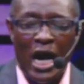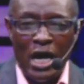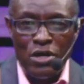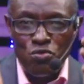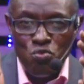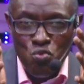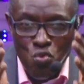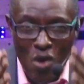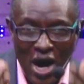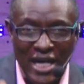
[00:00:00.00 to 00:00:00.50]

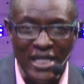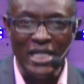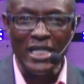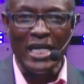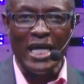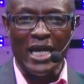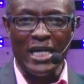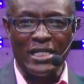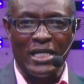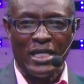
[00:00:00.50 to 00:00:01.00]
and one
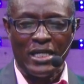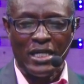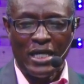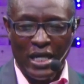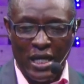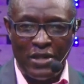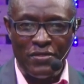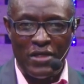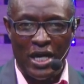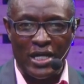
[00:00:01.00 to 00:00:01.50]
leg
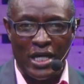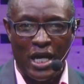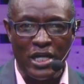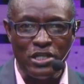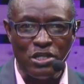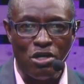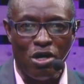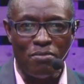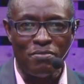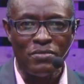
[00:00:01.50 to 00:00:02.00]
in the
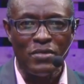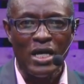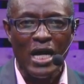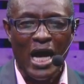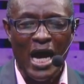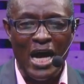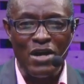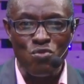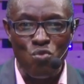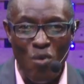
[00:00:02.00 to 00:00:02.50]
kingdom
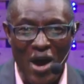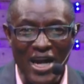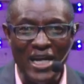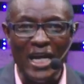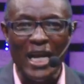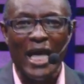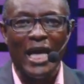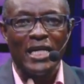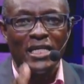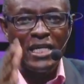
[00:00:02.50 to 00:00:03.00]
and
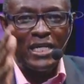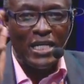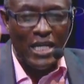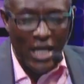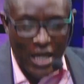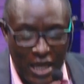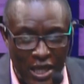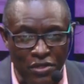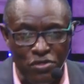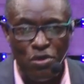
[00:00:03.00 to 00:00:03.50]
one leg
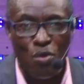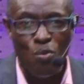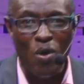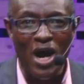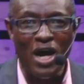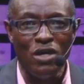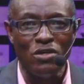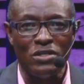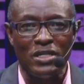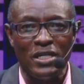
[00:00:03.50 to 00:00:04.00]
in the
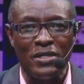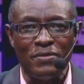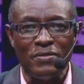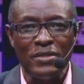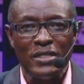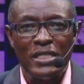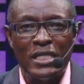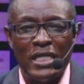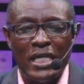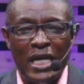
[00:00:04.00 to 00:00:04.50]
world.
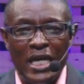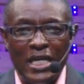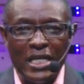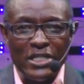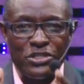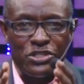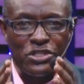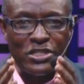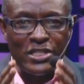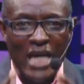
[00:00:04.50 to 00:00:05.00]
It
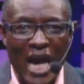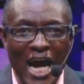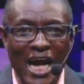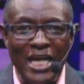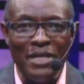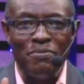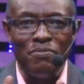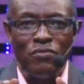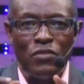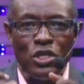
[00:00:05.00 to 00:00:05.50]
is
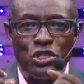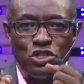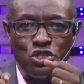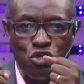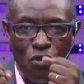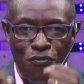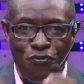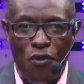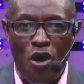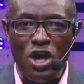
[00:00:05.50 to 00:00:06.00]
time
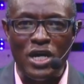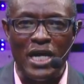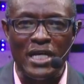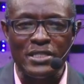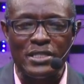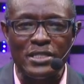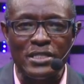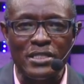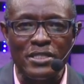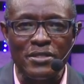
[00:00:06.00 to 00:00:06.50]
to
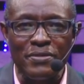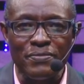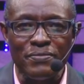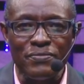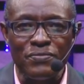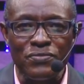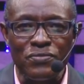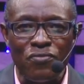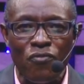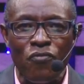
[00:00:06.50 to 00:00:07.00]
focus.
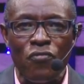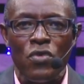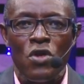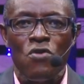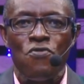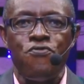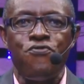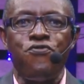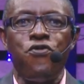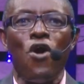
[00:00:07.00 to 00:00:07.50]

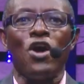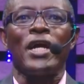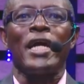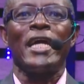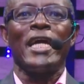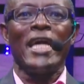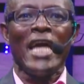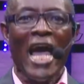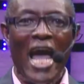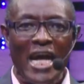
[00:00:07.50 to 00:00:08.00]

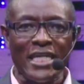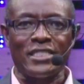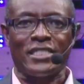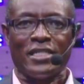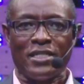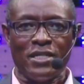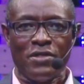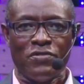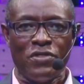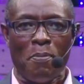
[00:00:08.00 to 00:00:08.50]

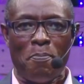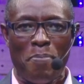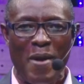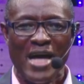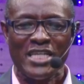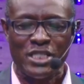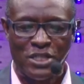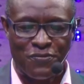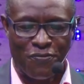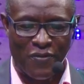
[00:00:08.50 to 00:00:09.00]
Forget the
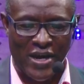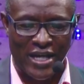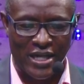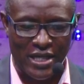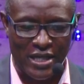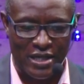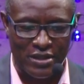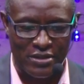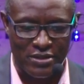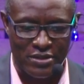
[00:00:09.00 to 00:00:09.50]
past
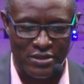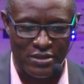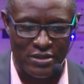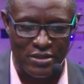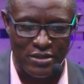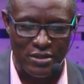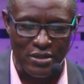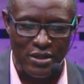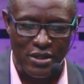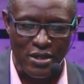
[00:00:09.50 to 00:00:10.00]
failures.